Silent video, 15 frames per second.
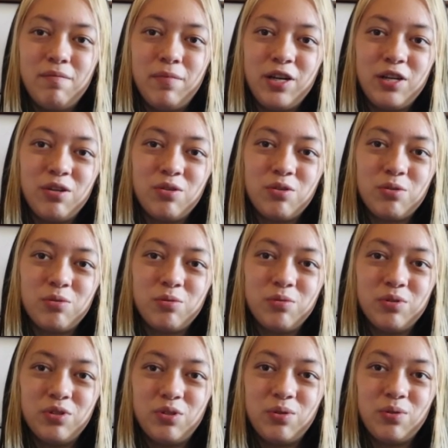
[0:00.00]
my
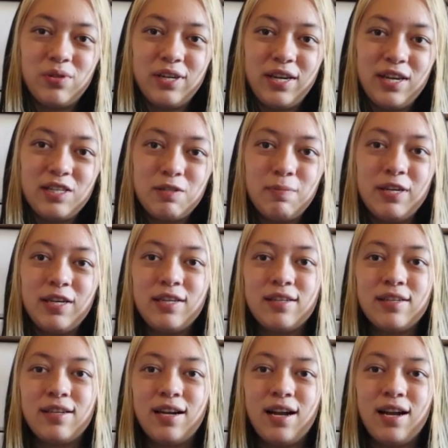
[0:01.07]
usual store needs me.